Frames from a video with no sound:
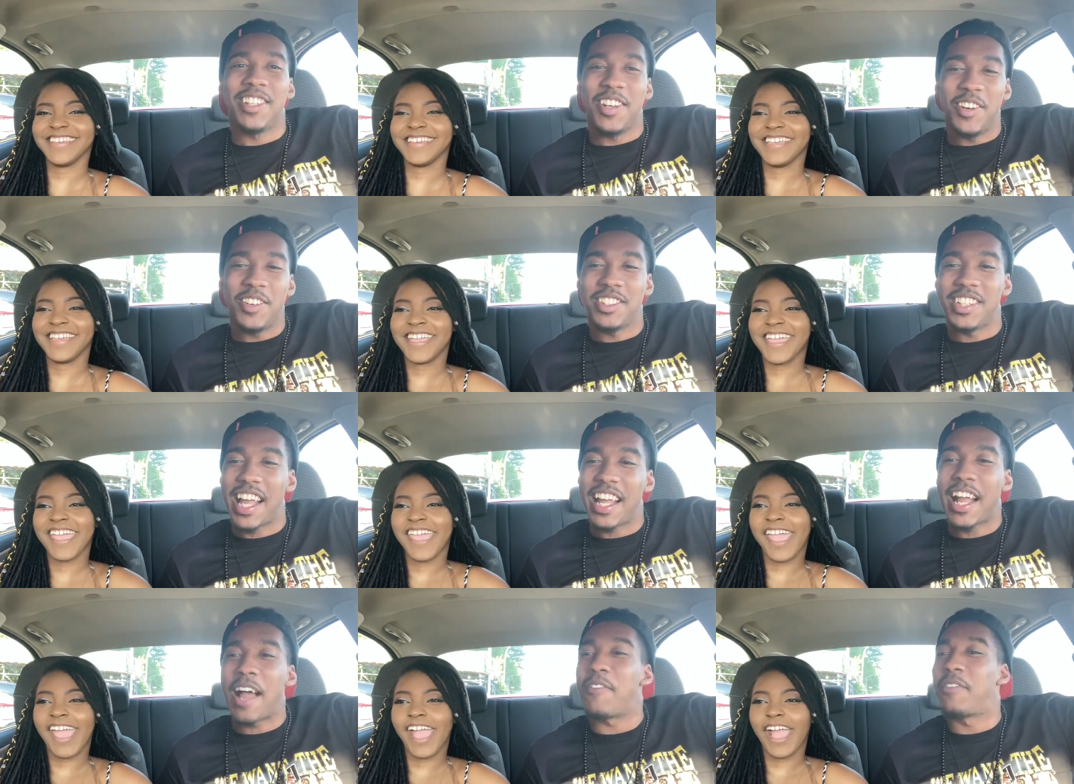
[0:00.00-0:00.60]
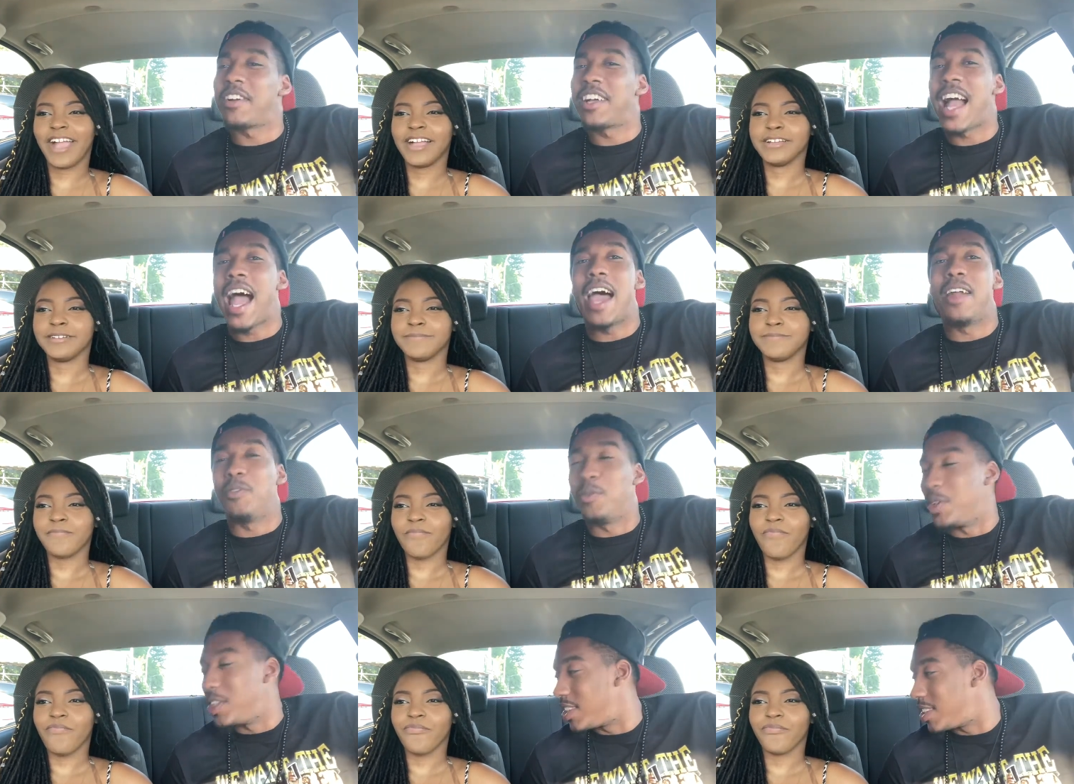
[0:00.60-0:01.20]
Speaker 1: So it was like I
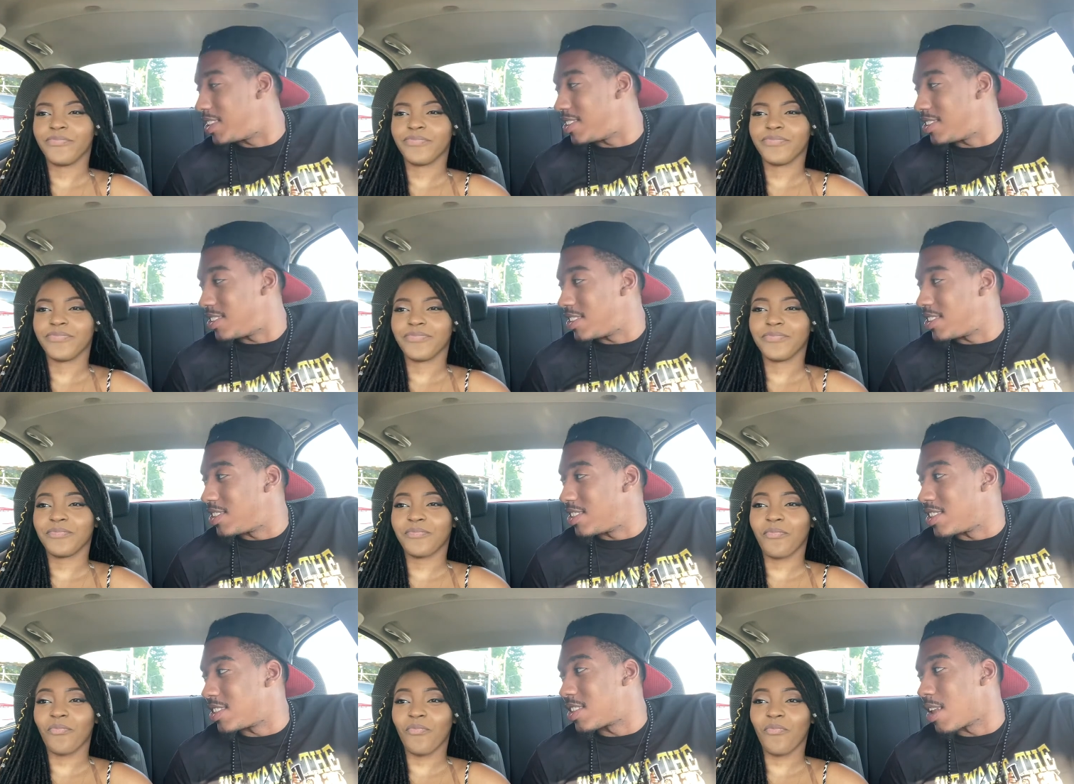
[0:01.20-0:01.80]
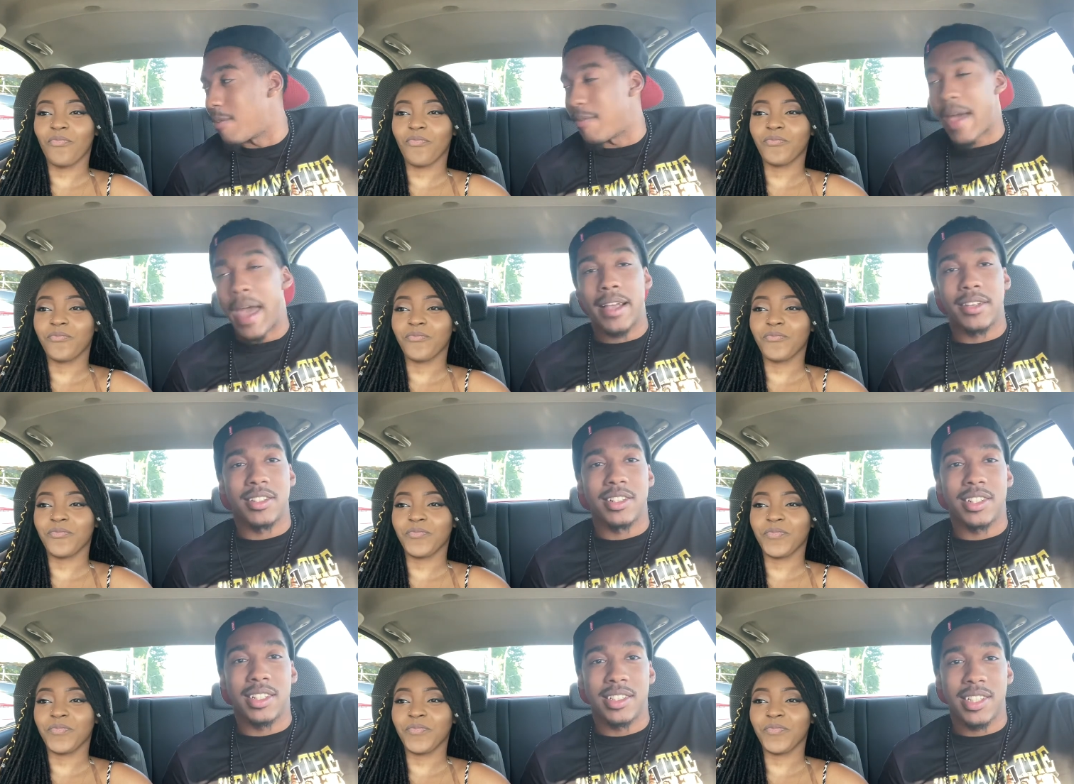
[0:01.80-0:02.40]
forgot what the stuff
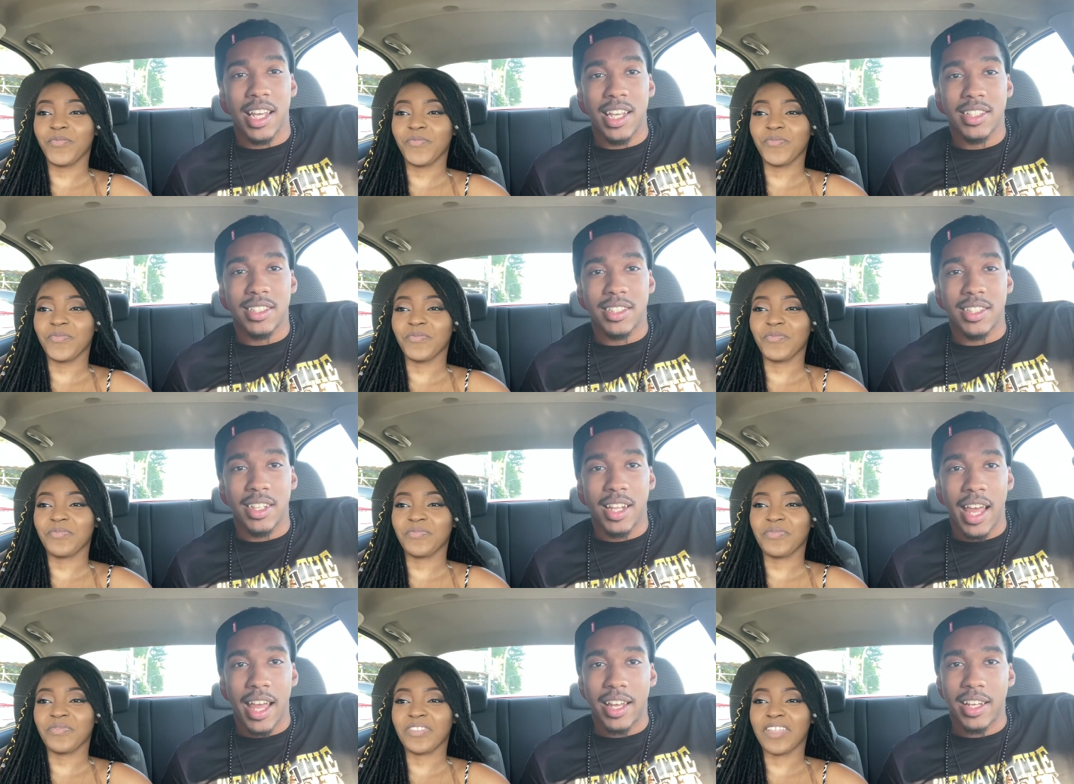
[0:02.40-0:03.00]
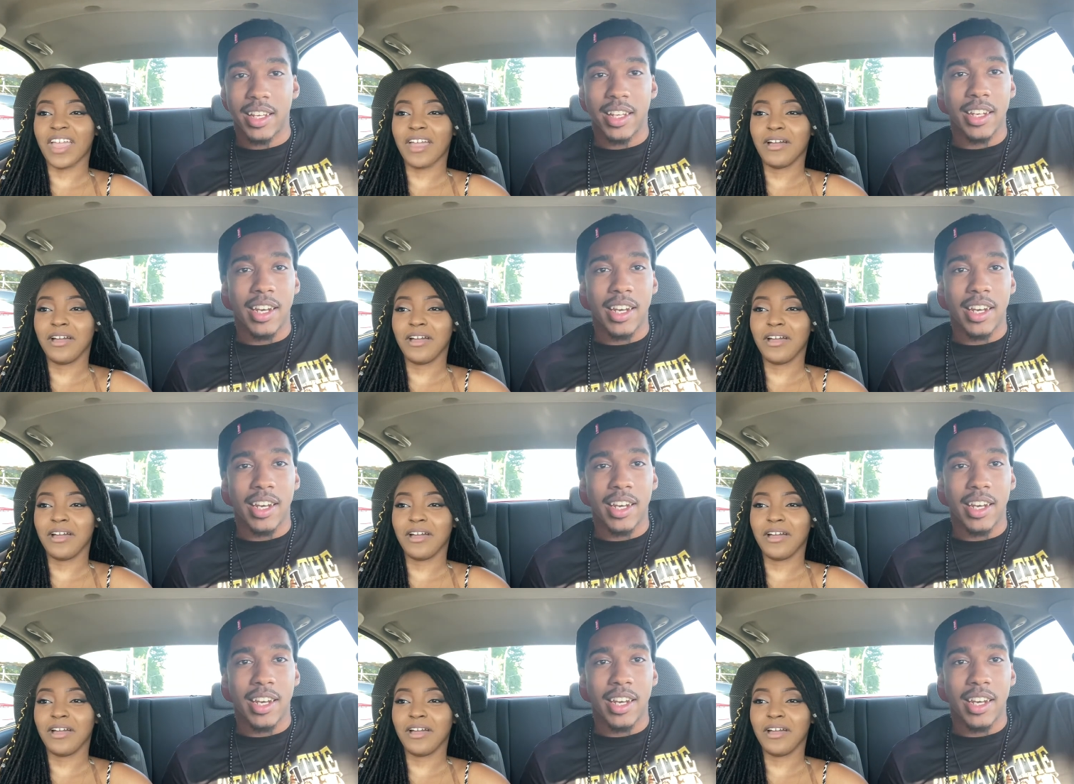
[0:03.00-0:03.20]
actually tasted like,